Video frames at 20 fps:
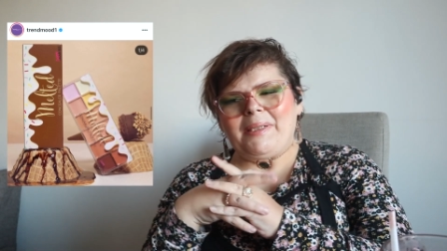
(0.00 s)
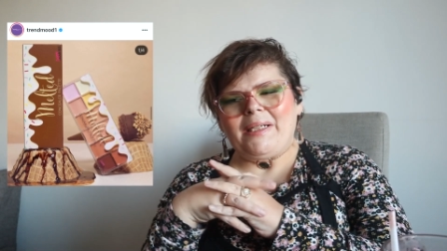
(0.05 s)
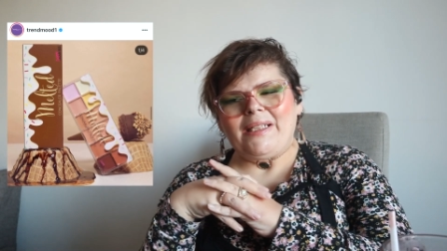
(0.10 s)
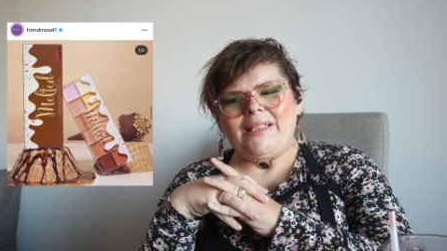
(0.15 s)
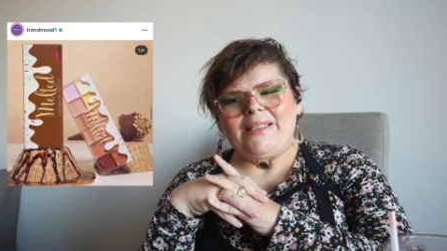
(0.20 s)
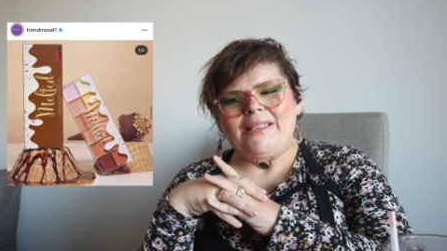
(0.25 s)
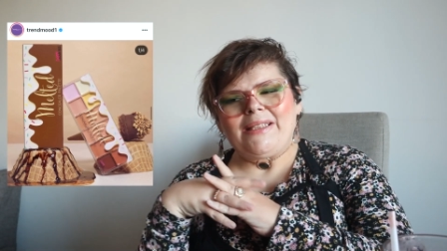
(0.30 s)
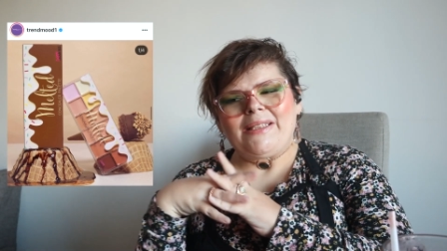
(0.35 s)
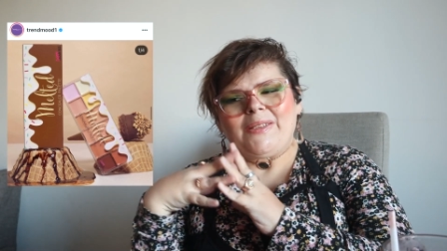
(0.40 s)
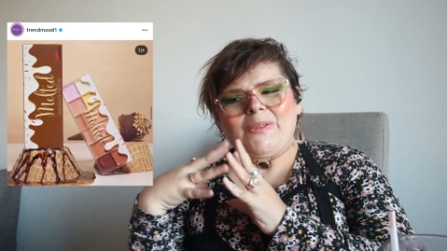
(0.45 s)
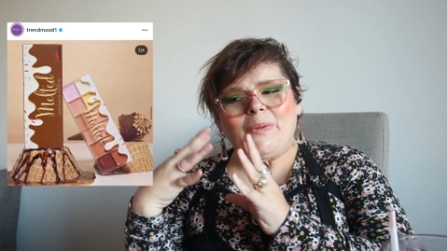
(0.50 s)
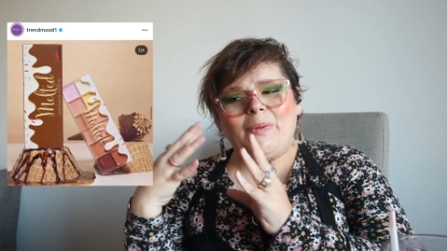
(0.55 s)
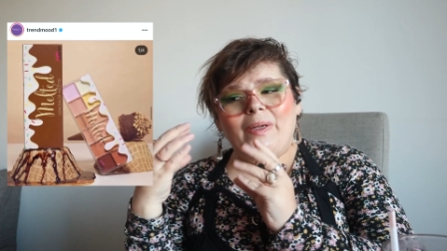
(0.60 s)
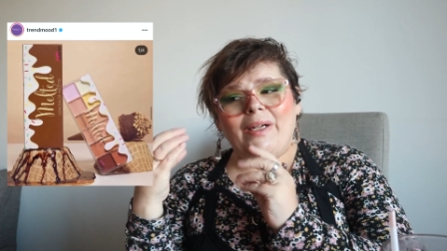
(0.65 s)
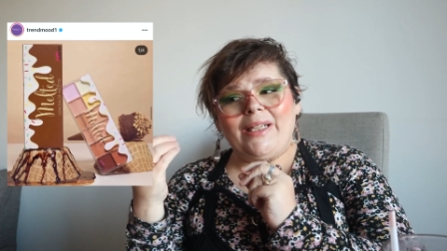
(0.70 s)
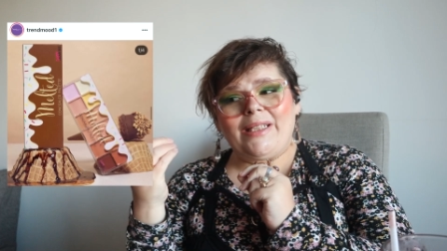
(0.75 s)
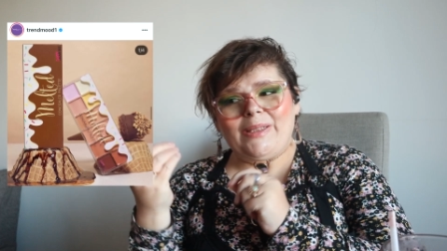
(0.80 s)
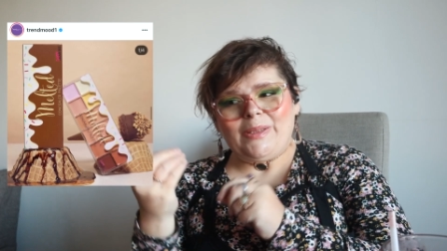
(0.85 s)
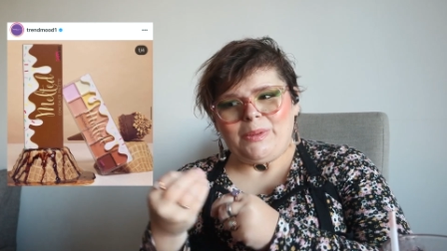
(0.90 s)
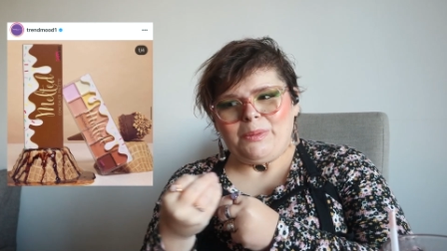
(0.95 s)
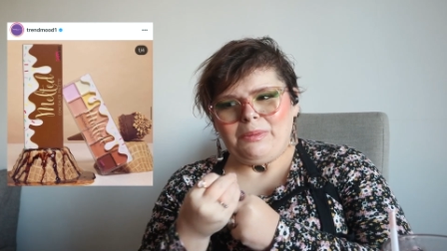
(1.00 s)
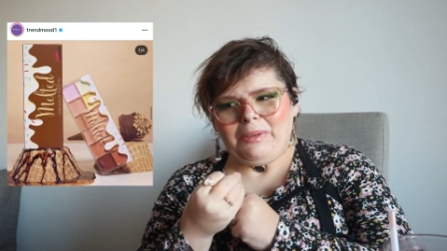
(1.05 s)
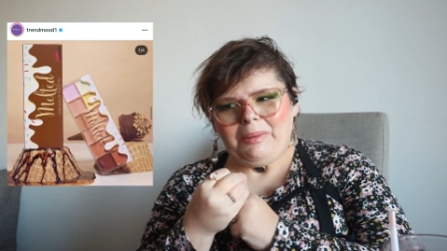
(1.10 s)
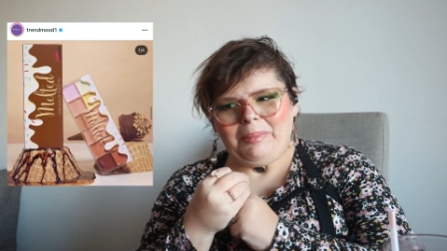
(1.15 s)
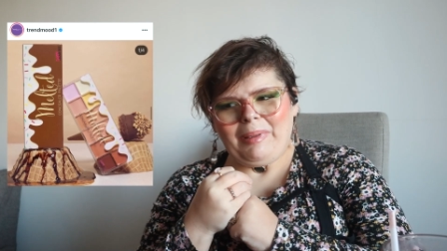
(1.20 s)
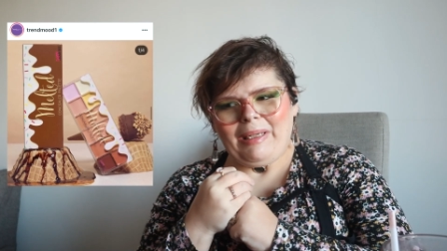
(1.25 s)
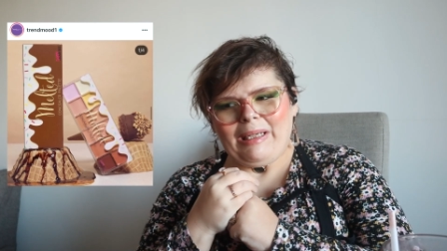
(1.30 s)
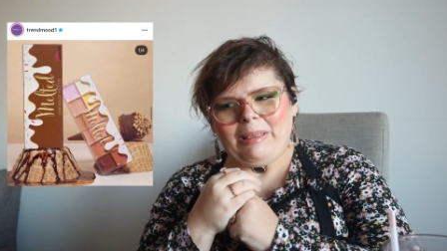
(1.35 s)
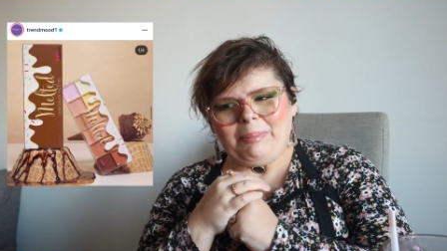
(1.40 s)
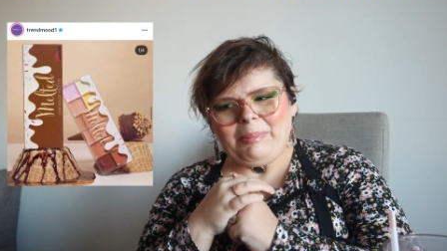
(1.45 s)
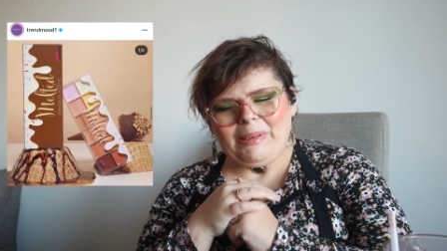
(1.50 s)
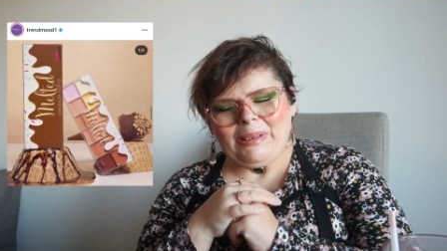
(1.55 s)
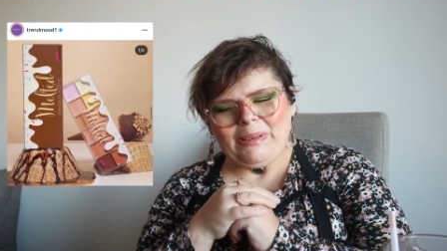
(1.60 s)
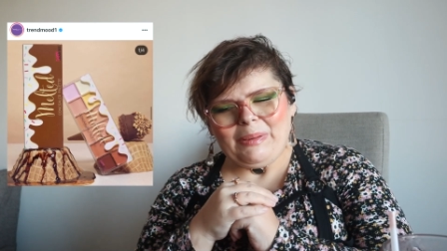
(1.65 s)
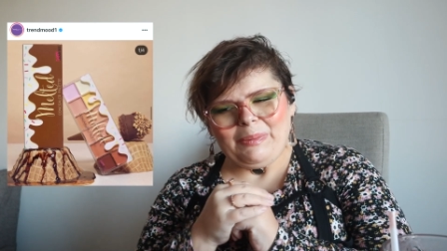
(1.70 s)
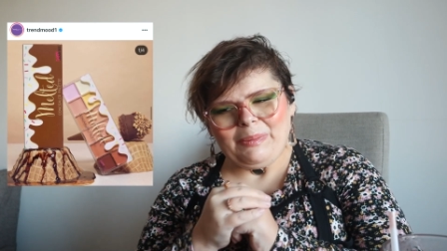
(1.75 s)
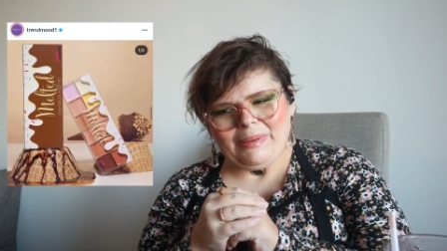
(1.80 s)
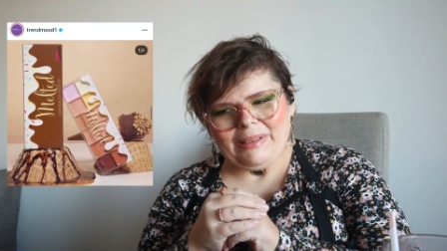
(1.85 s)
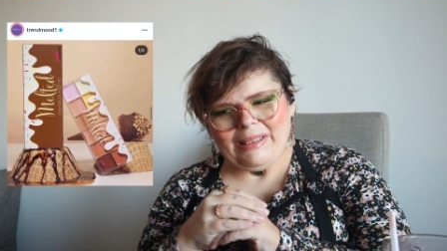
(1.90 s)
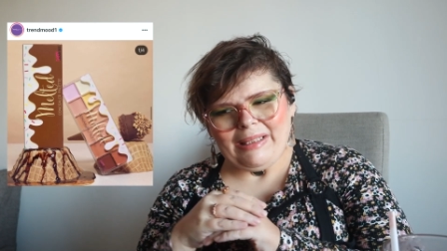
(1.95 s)
artists or extreme makeup
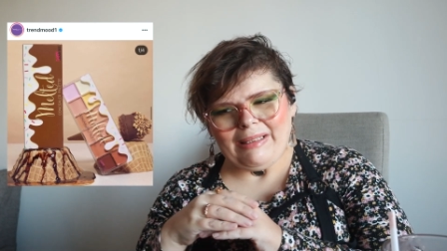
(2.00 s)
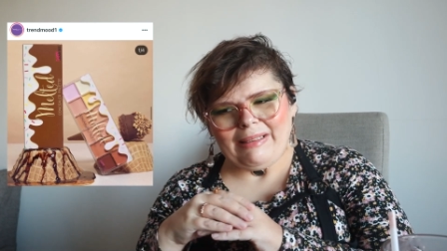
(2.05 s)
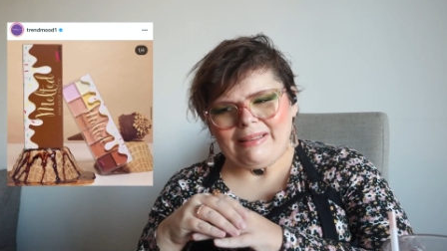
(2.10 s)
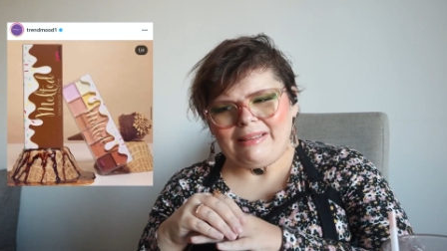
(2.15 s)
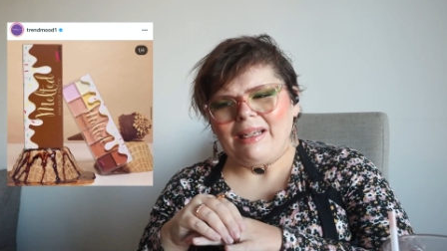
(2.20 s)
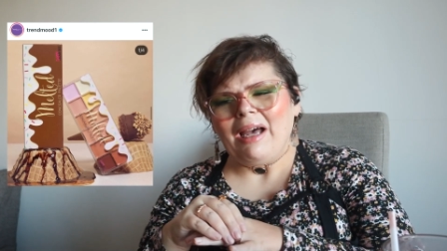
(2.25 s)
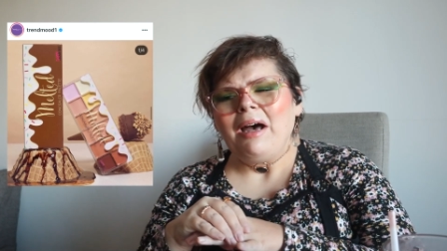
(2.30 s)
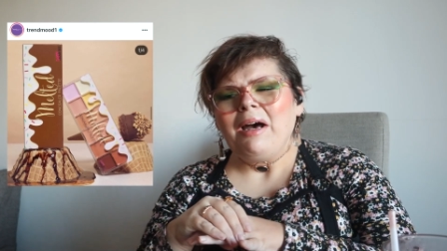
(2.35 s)
enthusiasts,